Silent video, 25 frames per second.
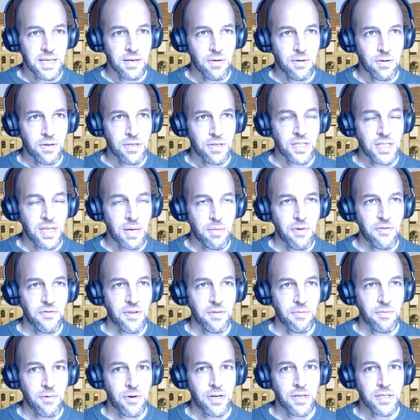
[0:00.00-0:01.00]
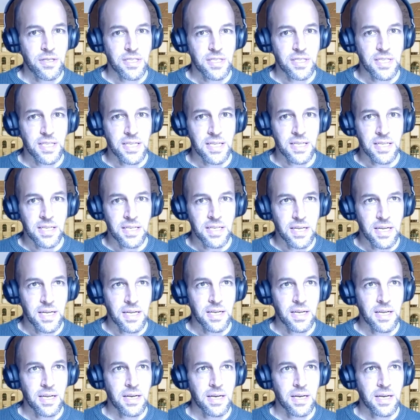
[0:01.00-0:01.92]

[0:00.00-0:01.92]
or some of the worst in